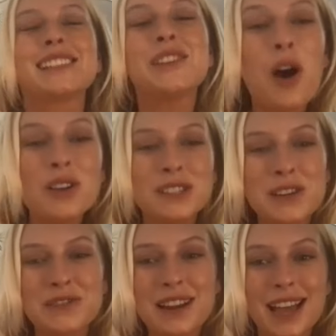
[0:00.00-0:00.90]
they're all
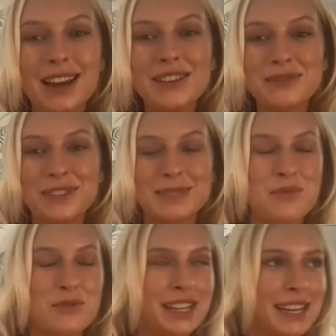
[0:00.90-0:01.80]
so funny. I don't even want to
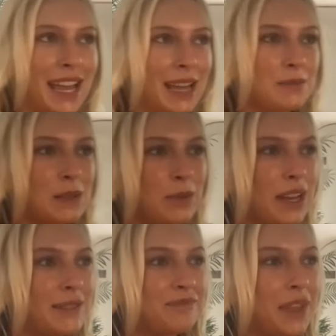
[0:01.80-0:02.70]
point names,
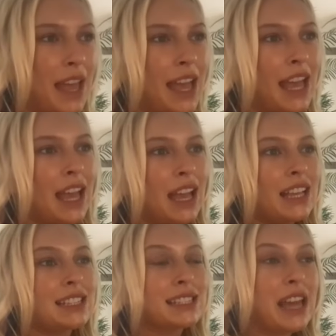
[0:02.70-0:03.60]
but
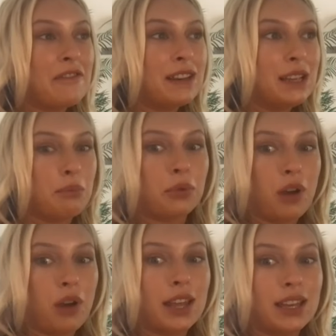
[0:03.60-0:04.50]
Stephanie
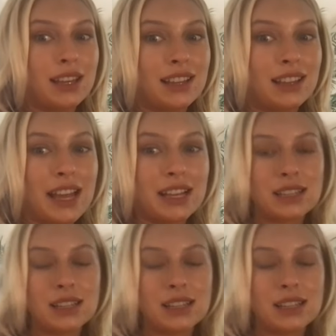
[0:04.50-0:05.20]
brought it. Like